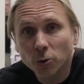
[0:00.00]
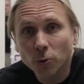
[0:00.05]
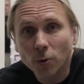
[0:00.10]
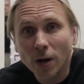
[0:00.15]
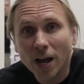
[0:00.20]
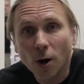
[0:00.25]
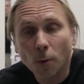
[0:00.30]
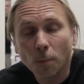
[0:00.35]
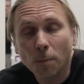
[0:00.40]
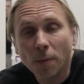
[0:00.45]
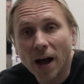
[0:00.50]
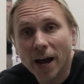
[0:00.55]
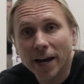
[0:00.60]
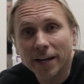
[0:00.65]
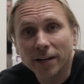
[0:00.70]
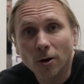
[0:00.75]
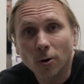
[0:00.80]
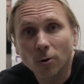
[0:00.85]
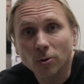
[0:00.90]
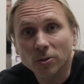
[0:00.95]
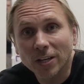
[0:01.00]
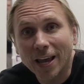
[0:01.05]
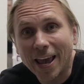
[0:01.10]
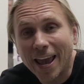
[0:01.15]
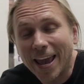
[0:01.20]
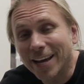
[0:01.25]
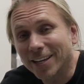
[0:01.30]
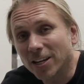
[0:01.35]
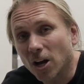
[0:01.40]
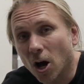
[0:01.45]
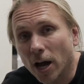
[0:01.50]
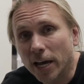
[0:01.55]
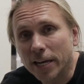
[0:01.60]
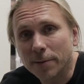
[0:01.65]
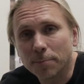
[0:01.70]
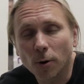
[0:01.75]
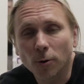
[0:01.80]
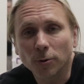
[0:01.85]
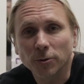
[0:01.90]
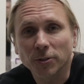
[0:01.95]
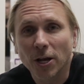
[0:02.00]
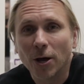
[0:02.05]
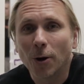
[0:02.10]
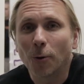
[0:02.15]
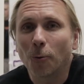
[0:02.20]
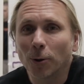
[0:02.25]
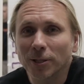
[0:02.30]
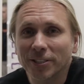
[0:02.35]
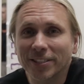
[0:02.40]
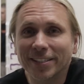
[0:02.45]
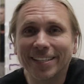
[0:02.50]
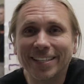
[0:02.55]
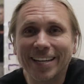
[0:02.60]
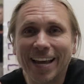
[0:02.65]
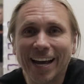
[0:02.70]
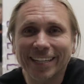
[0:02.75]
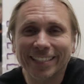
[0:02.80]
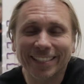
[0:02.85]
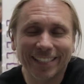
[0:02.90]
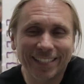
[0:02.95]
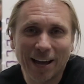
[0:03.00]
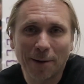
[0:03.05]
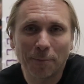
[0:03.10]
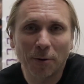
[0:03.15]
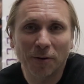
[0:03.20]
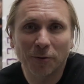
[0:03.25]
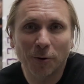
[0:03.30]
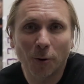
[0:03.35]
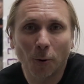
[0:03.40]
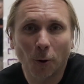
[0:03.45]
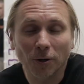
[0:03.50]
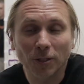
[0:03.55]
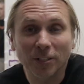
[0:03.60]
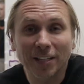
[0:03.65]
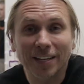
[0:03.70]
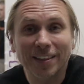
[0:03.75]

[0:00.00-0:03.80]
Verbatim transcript: you albinos and hypos, what's the next step, of course?